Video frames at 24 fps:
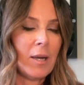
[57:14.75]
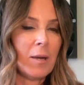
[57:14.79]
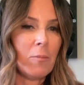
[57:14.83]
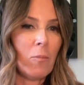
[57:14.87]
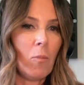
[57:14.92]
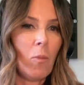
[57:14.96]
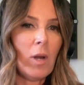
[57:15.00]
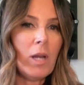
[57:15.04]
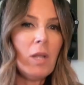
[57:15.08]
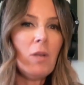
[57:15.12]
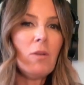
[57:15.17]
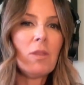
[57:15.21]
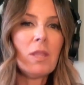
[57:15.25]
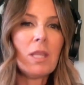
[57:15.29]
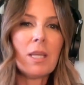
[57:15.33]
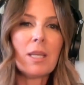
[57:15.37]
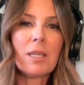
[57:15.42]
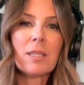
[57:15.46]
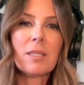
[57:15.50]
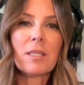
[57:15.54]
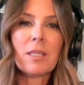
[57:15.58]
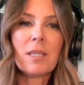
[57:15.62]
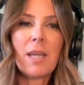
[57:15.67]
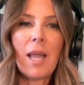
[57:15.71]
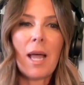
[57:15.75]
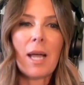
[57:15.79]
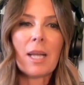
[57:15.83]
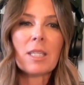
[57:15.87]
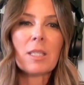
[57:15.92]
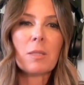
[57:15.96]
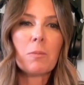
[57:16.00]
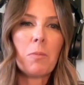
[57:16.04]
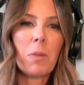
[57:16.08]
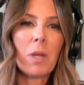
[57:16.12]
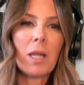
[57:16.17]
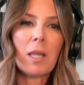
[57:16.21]
What do you think is the
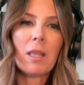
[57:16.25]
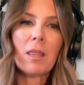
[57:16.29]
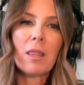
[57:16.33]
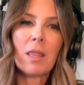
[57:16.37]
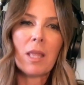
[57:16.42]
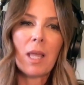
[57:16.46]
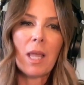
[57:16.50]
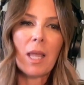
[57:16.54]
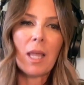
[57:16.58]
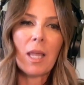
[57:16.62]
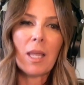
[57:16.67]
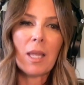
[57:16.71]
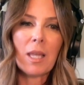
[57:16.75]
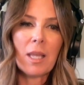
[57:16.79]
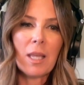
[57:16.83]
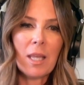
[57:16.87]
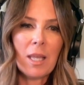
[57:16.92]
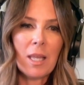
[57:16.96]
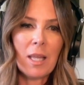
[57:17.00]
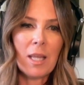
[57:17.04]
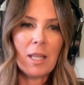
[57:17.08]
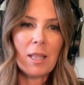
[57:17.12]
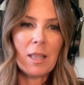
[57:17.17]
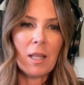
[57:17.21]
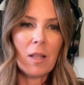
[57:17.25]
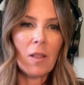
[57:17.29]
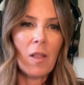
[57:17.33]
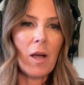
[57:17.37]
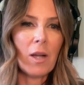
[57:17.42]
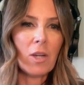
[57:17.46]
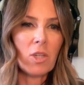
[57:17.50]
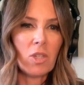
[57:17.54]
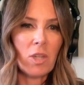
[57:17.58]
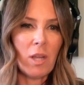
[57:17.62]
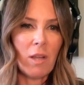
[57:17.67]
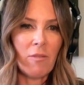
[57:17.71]
next big thing in the
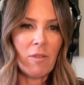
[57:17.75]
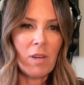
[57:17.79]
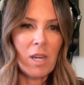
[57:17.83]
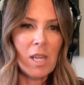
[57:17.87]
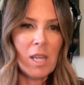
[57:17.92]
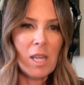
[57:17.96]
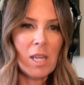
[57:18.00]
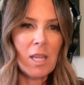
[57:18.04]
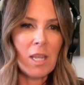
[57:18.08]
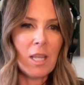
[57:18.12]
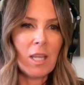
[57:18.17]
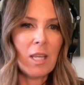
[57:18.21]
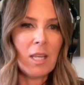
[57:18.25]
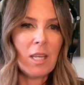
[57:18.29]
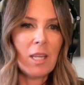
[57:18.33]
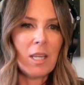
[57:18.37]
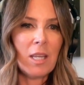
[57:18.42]
longevity